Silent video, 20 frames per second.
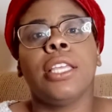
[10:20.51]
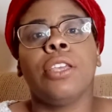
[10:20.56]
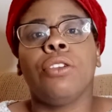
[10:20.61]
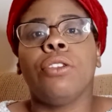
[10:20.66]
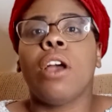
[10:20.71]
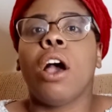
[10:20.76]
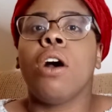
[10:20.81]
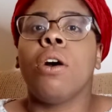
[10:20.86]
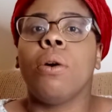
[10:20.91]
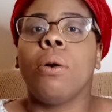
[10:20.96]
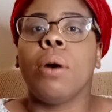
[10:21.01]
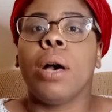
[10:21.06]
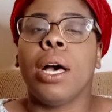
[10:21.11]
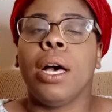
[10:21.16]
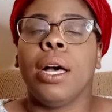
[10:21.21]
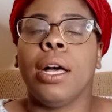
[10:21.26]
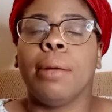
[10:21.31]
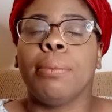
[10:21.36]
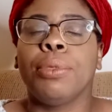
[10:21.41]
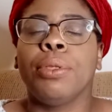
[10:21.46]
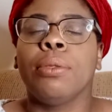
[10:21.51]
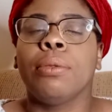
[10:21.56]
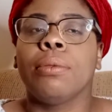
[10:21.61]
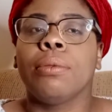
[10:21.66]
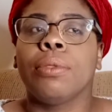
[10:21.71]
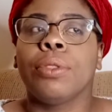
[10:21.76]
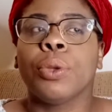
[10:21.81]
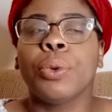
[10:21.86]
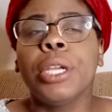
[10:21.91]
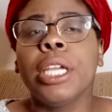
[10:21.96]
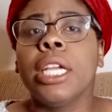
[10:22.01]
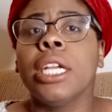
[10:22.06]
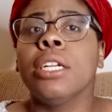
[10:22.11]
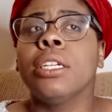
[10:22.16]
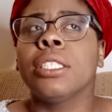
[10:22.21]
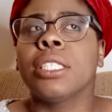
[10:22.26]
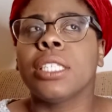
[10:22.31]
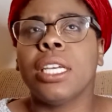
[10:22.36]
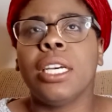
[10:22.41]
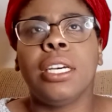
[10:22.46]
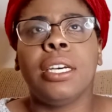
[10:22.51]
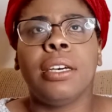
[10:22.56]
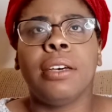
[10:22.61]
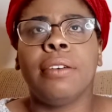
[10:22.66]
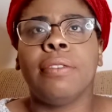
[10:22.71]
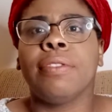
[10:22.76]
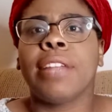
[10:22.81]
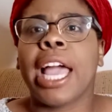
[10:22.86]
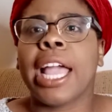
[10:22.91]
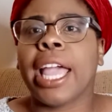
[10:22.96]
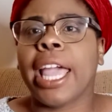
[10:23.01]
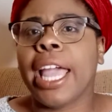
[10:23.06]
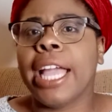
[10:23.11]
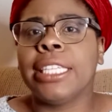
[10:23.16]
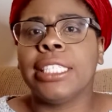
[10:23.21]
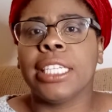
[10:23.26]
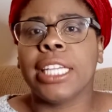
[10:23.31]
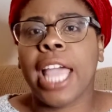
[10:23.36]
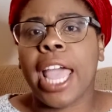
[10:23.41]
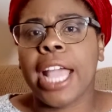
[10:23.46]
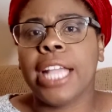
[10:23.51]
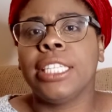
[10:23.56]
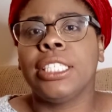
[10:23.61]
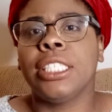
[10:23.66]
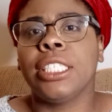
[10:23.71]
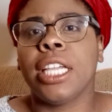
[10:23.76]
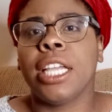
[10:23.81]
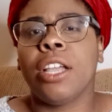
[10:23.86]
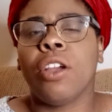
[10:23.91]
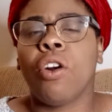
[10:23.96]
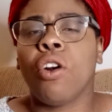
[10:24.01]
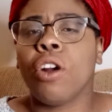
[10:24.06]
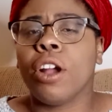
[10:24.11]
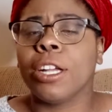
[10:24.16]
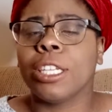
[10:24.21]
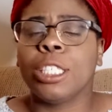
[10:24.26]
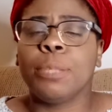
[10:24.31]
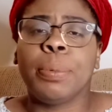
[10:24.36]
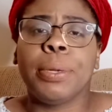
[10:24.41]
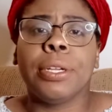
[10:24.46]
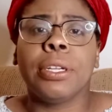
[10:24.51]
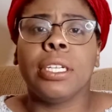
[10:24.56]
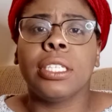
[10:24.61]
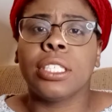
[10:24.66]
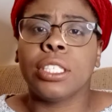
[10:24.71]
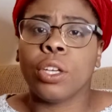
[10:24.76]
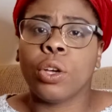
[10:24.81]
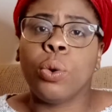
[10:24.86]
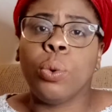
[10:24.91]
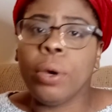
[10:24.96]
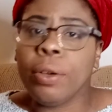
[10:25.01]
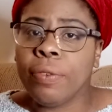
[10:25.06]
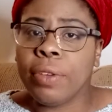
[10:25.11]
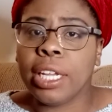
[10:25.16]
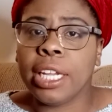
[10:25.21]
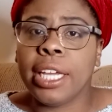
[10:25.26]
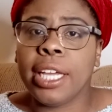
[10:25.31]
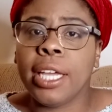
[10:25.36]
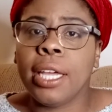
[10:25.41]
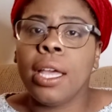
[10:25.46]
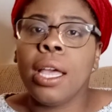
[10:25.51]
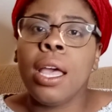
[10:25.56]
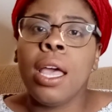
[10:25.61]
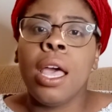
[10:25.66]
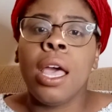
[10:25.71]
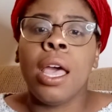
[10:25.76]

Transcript: 3 years of like education or experience equivalent